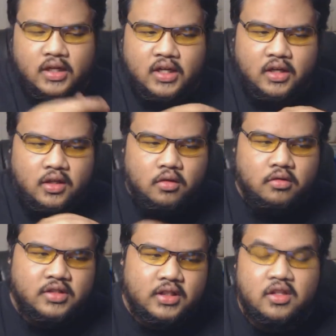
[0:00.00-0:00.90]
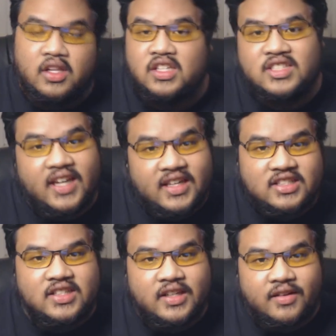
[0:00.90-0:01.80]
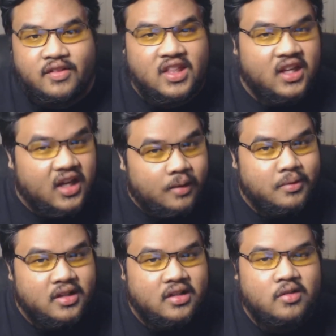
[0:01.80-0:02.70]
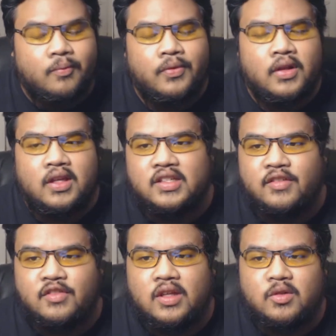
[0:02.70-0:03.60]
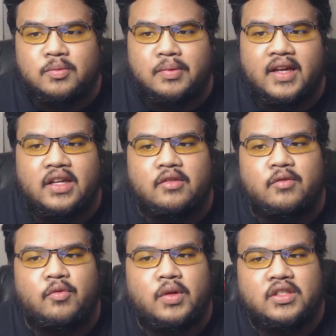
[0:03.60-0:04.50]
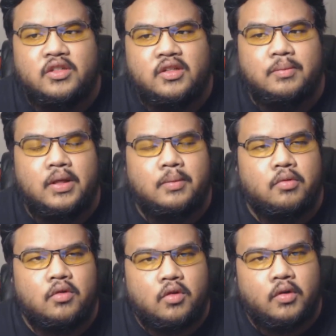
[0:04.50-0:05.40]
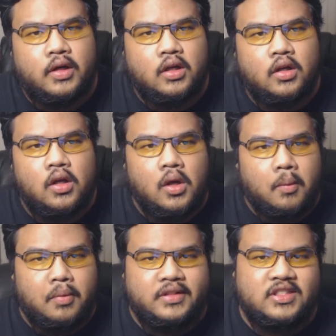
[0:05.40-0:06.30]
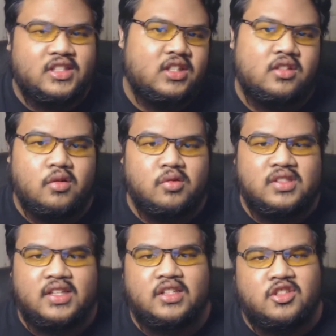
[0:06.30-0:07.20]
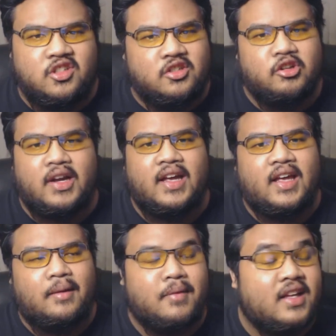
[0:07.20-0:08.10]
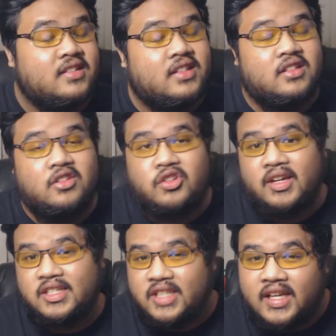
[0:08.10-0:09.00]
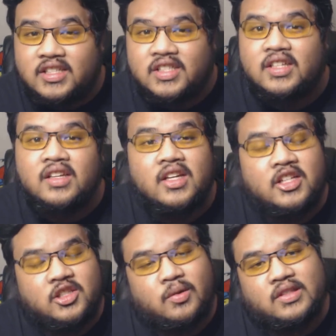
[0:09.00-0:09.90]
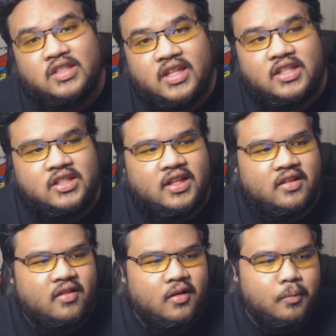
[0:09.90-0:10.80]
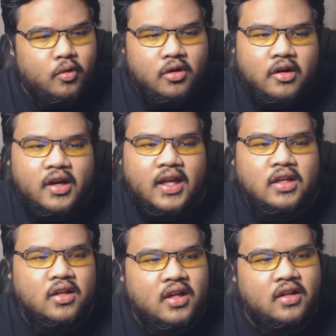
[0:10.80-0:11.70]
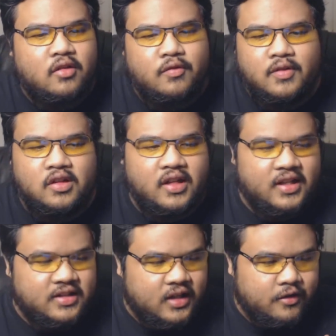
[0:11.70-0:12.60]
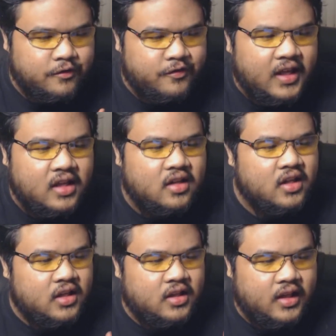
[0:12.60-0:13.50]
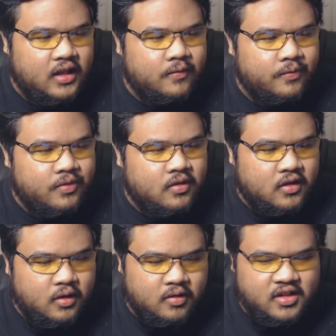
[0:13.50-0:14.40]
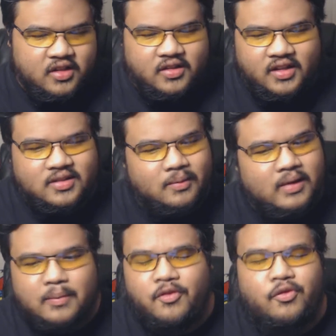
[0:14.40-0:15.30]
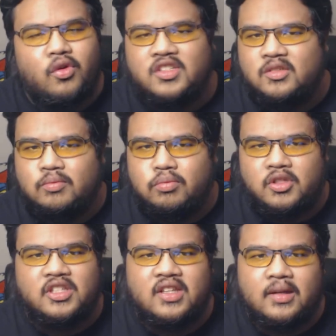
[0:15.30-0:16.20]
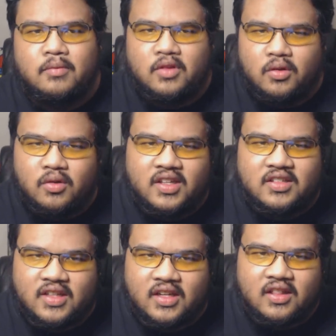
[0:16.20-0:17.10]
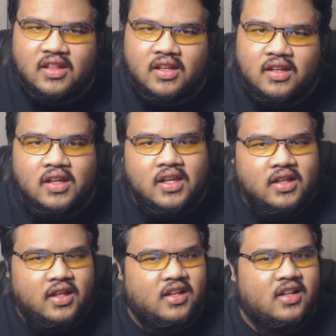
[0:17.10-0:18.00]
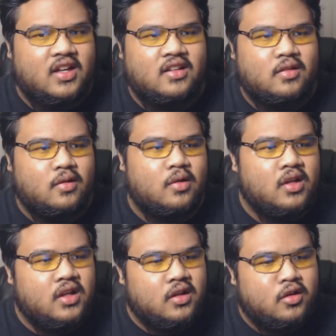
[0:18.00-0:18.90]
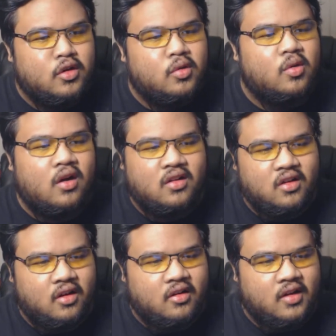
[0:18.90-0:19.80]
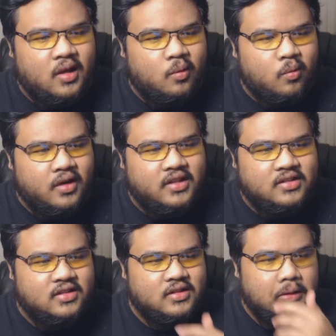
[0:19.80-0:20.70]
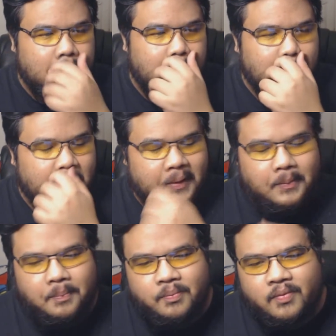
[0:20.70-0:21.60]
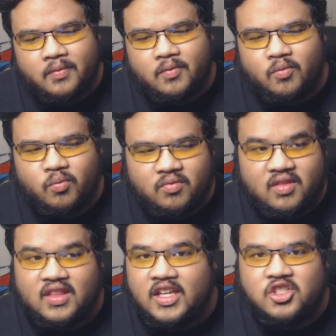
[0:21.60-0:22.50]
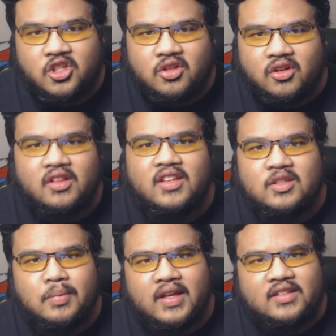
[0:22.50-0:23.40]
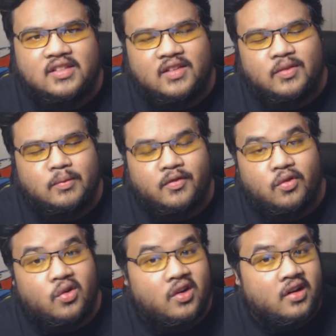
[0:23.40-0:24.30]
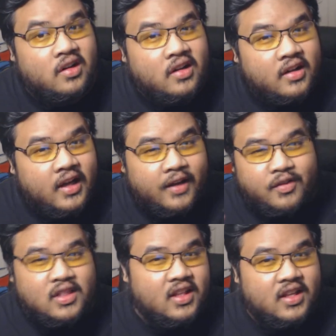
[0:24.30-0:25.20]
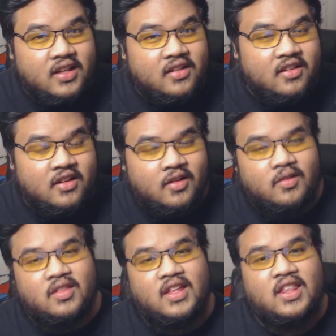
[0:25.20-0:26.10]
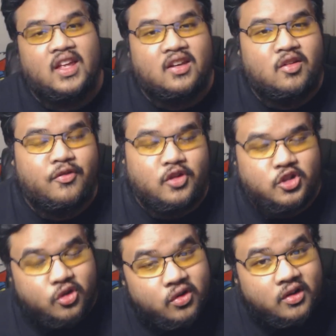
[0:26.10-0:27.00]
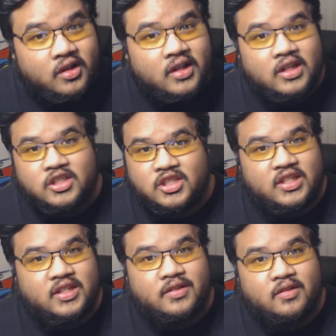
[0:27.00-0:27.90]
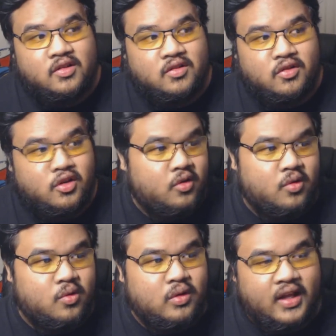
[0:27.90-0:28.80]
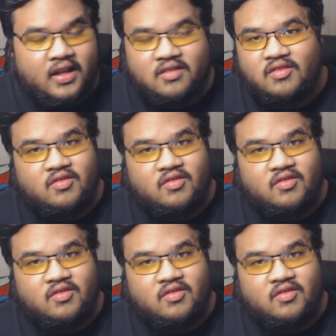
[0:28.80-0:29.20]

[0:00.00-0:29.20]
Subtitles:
Akagi goes in and changes everything up a little, because everything was planned with certain people going, but she goes in to try, I'm guessing, to try and change it. She wants to change it. Both her and Nagato feel like it's kind of fate, like they're like some type of force is pushing them to this kind of thing. Like Nagato knew all along it was, you know, they should go to this base even before everything, you know, that they knew for sure. She knew, like,